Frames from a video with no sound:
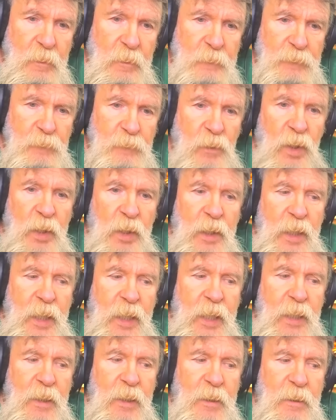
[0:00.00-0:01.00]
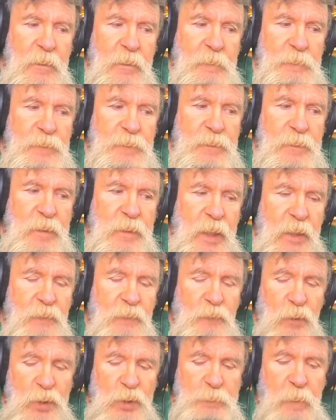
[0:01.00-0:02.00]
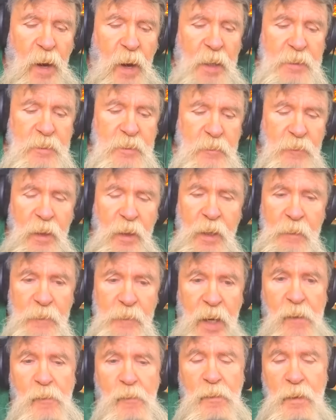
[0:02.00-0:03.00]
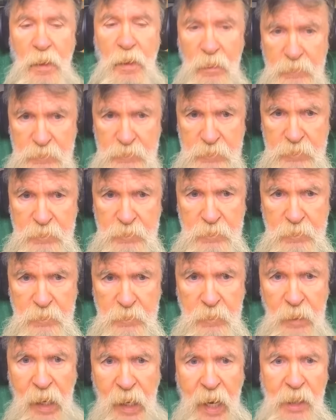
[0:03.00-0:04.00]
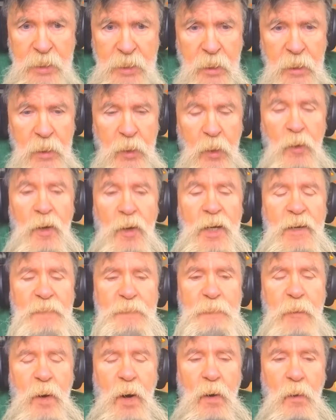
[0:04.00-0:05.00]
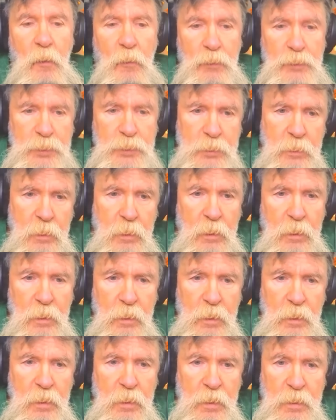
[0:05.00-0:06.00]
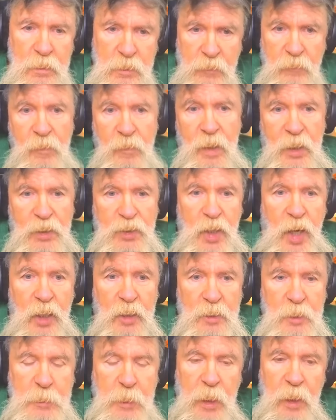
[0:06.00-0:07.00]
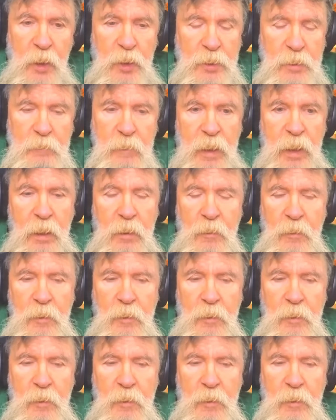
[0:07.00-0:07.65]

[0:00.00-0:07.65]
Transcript: But in, in response to that, they were actually good enough pros to really change the finish and made it look